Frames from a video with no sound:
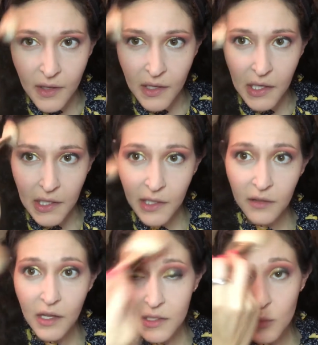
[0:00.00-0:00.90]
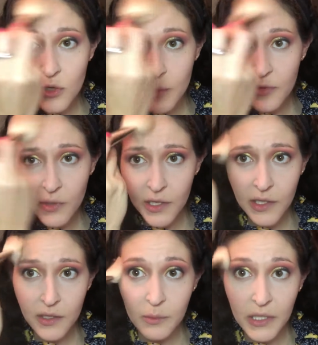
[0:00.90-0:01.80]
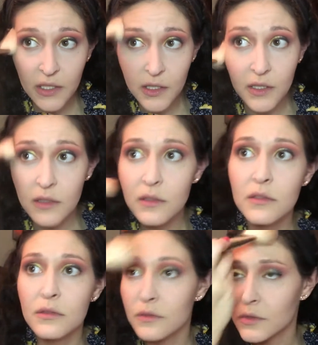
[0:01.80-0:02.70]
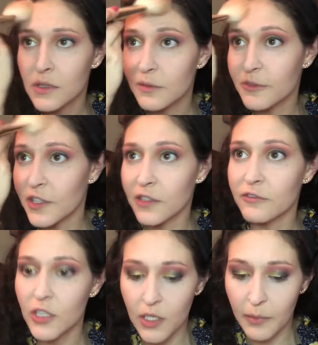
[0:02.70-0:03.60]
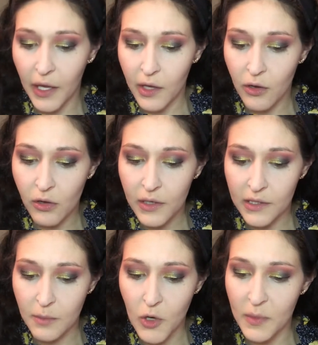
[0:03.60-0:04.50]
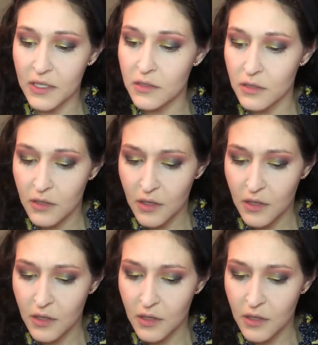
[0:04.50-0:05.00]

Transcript: And I need a lot of warmth right now, my God. Feeling very pale at the moment.